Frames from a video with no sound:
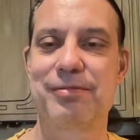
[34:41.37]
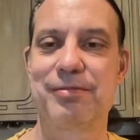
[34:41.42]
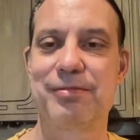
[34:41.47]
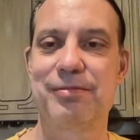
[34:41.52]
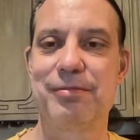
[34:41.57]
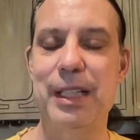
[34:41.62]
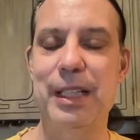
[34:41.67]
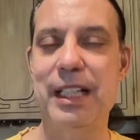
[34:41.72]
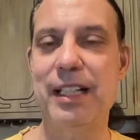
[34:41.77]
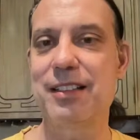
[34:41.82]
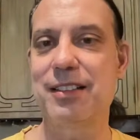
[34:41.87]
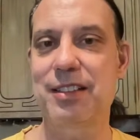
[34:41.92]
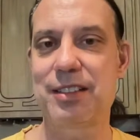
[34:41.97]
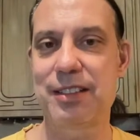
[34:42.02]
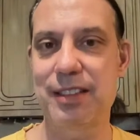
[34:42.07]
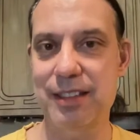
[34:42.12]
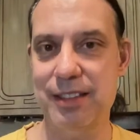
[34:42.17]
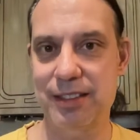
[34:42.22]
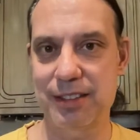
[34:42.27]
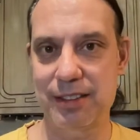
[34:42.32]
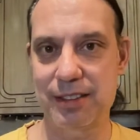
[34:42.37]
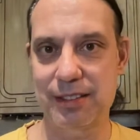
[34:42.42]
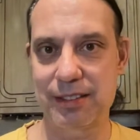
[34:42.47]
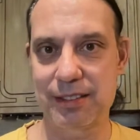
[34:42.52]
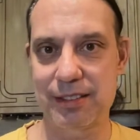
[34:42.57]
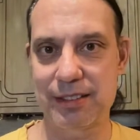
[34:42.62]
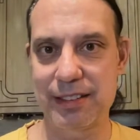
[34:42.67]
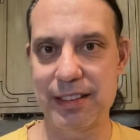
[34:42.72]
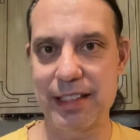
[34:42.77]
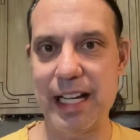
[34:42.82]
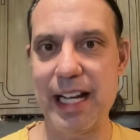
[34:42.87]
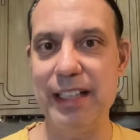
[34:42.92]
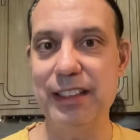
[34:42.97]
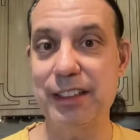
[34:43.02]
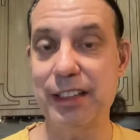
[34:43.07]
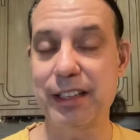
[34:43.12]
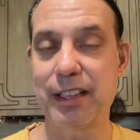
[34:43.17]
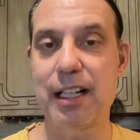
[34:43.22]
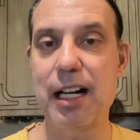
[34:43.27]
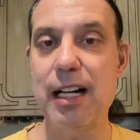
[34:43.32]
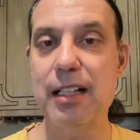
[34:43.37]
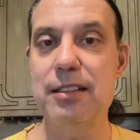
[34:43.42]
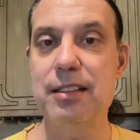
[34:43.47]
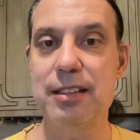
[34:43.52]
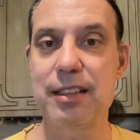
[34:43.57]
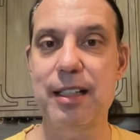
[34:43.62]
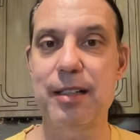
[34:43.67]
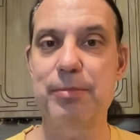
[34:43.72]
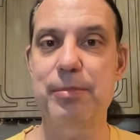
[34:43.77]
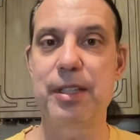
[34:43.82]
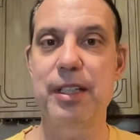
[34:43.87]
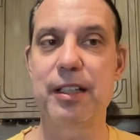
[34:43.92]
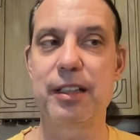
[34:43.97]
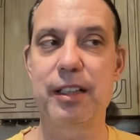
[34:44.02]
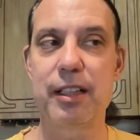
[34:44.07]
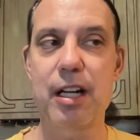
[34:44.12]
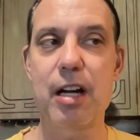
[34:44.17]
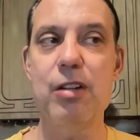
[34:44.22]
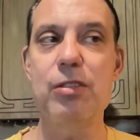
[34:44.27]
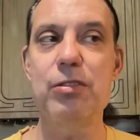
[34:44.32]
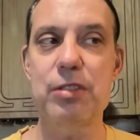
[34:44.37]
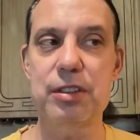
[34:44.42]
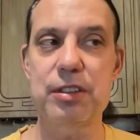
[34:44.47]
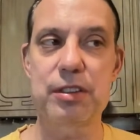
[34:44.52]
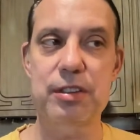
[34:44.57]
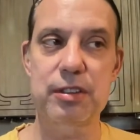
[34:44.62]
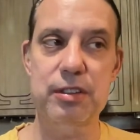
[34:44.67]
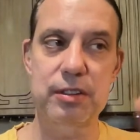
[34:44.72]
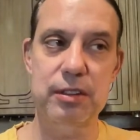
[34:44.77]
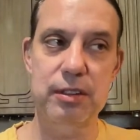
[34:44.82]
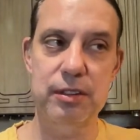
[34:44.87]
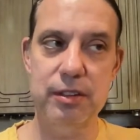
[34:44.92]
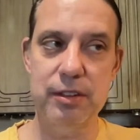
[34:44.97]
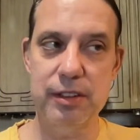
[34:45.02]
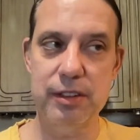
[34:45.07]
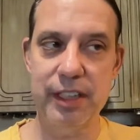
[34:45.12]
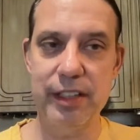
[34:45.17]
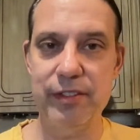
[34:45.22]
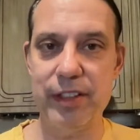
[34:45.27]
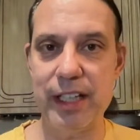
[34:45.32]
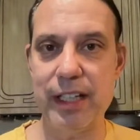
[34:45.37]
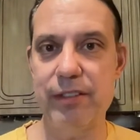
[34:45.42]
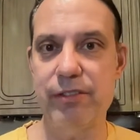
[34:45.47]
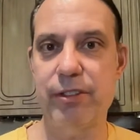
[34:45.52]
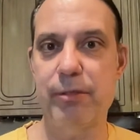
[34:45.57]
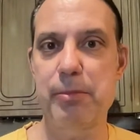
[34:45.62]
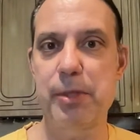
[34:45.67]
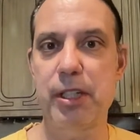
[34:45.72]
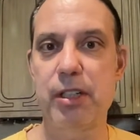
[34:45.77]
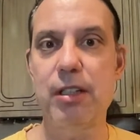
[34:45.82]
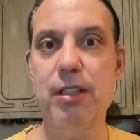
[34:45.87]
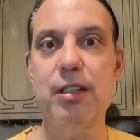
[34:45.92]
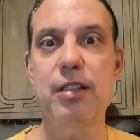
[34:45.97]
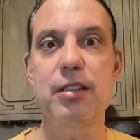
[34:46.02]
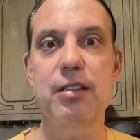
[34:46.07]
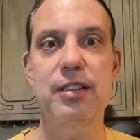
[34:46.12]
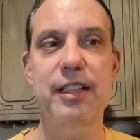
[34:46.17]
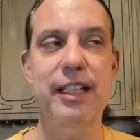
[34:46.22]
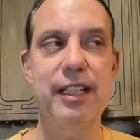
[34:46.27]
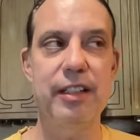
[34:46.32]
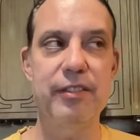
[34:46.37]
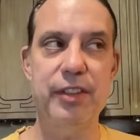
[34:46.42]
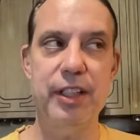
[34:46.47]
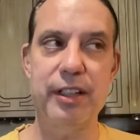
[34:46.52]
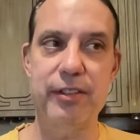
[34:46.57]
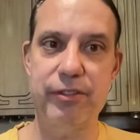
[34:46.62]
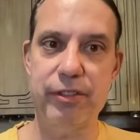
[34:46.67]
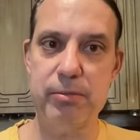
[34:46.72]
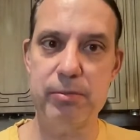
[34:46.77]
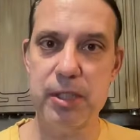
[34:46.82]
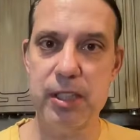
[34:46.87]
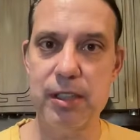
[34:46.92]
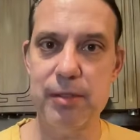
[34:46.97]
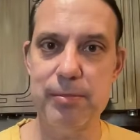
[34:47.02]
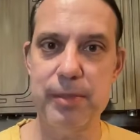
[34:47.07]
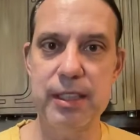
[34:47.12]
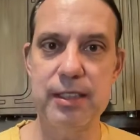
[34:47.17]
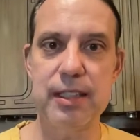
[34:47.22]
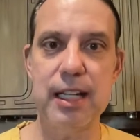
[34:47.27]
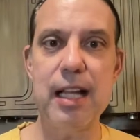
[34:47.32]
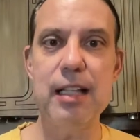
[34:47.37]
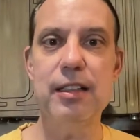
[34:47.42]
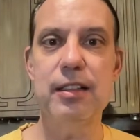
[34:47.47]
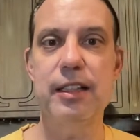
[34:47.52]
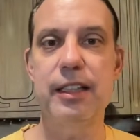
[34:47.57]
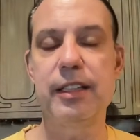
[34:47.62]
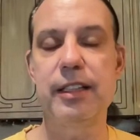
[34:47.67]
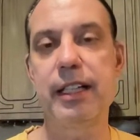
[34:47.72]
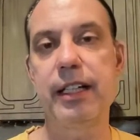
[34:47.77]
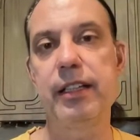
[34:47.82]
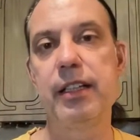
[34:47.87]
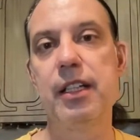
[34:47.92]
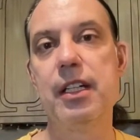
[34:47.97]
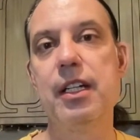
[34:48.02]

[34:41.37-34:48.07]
Because this ancient concept that goats deviate from the herd. They deviate from the herd mentality.